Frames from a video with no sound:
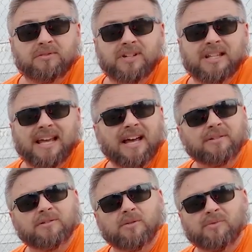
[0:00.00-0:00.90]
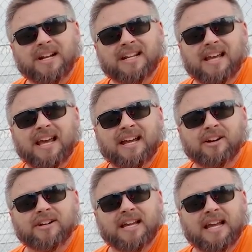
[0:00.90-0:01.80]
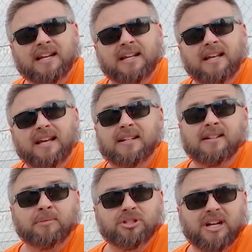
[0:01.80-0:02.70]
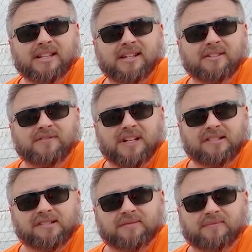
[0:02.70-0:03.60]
we've done that, we're ready to hang our gate and double check that it fits.